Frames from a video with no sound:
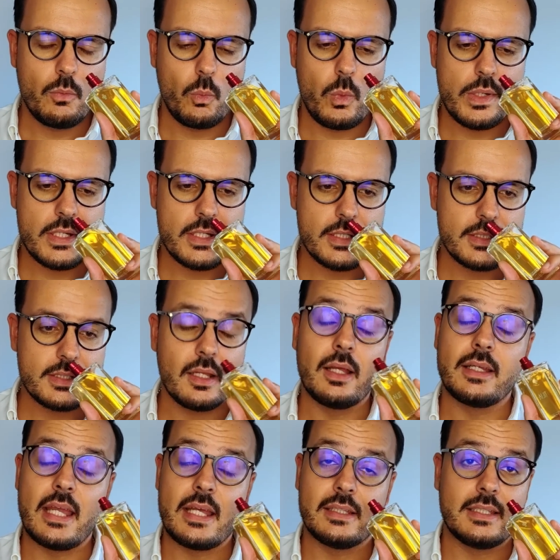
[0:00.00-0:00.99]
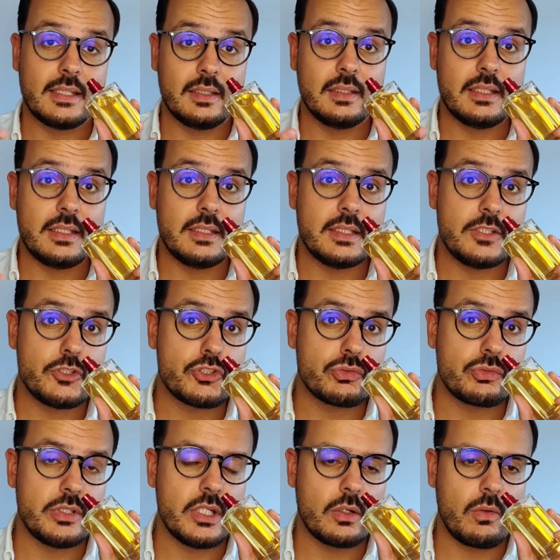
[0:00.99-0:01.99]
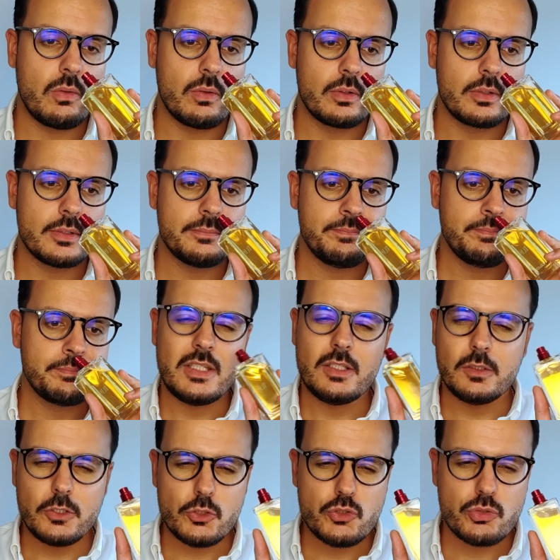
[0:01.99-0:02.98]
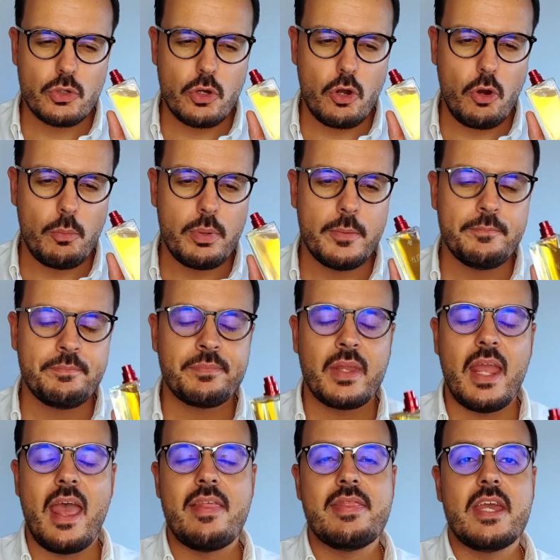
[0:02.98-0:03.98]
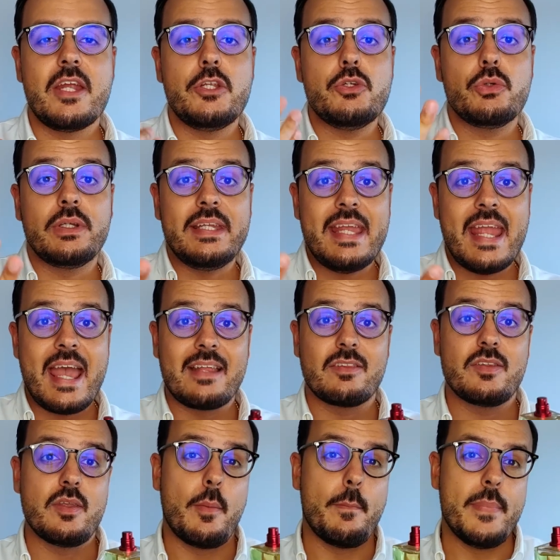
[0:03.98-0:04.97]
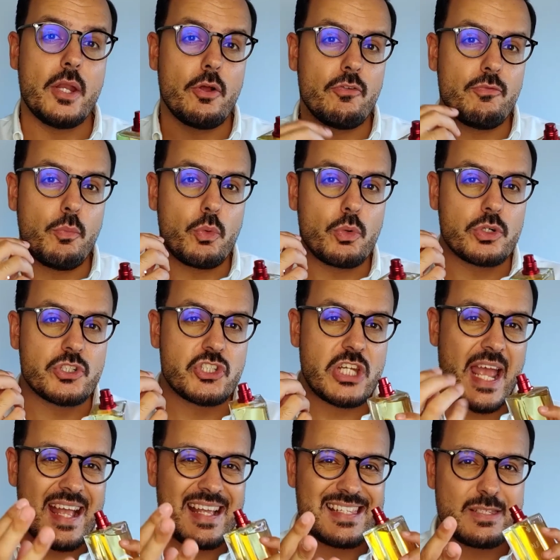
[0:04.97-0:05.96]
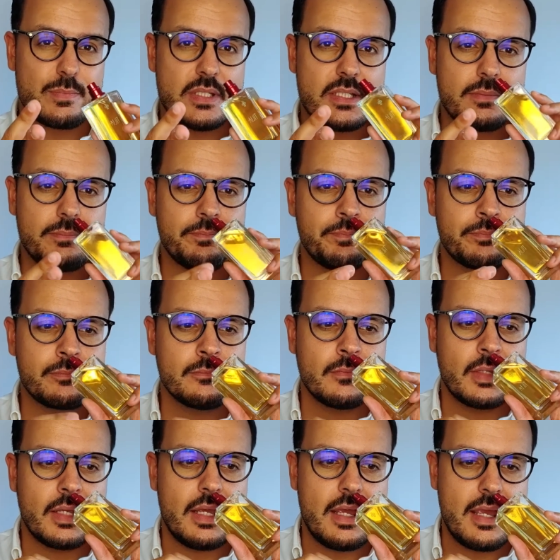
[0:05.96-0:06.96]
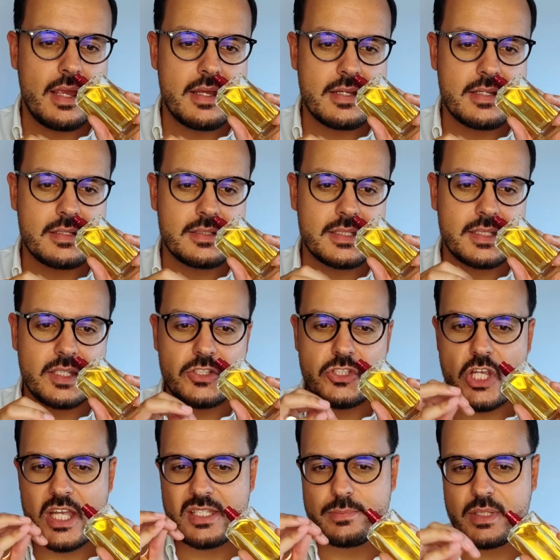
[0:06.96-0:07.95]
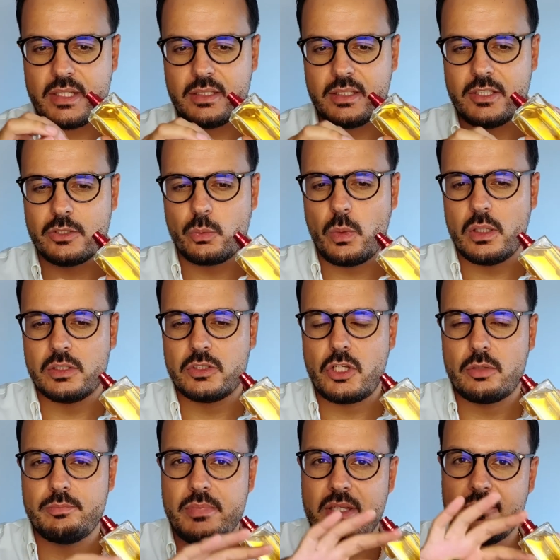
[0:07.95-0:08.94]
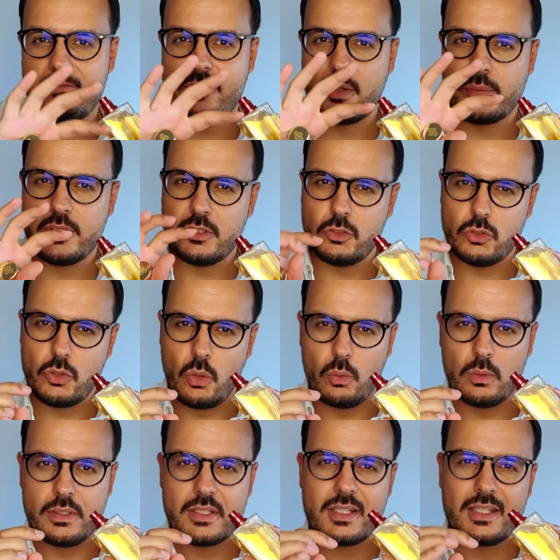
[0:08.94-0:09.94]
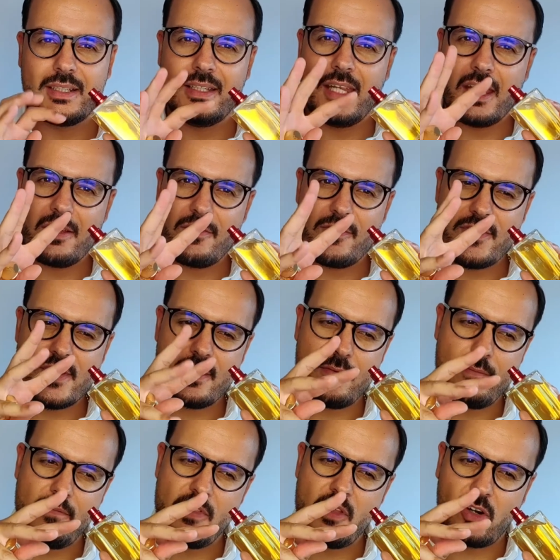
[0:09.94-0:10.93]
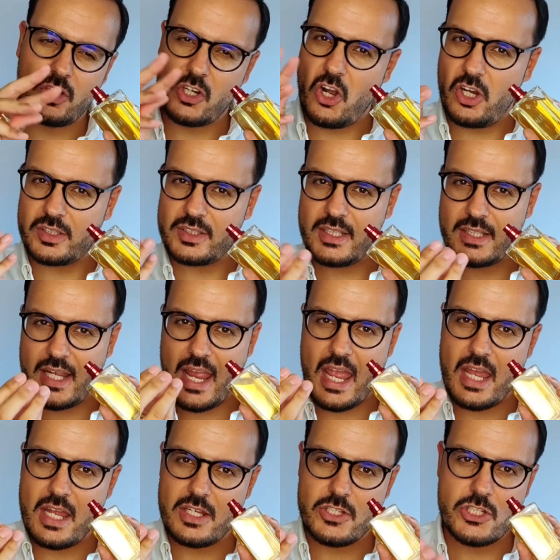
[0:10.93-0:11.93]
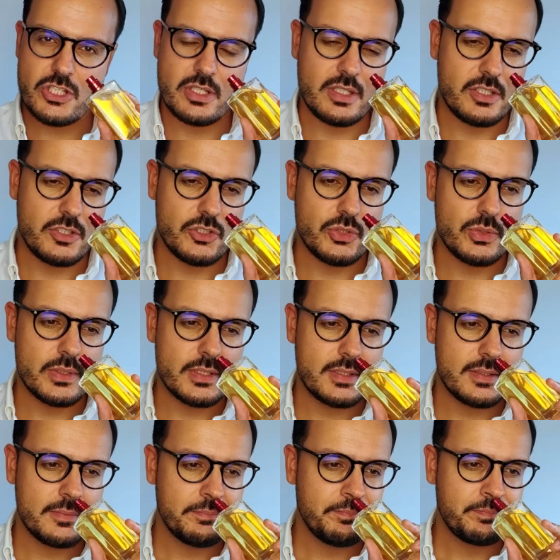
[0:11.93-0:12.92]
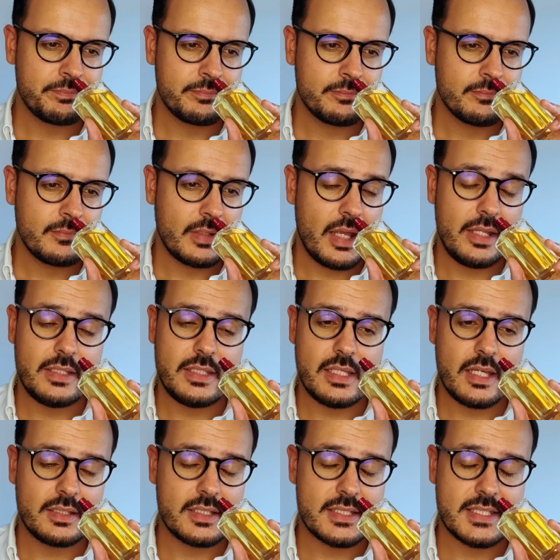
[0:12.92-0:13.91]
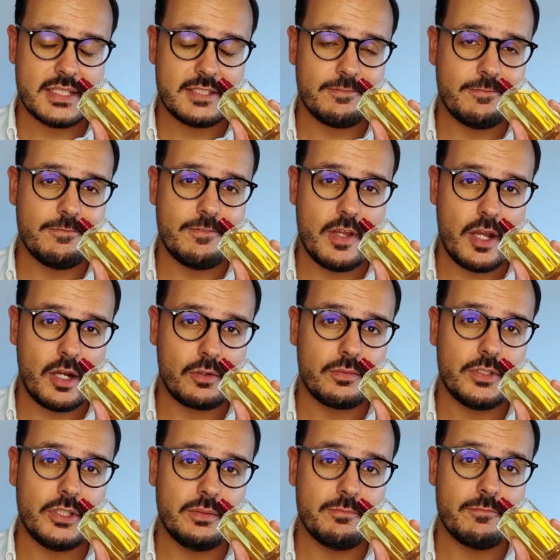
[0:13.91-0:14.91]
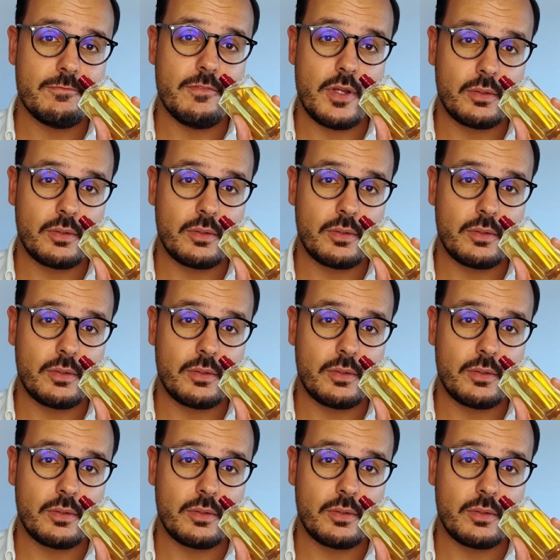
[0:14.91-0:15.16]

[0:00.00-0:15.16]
with again the linden tree accord, heliotrope, and then you get a bit of more jasmine. And the jasmine in here, while not being very indolic, gives a narcotic edge into it. In the end, this is very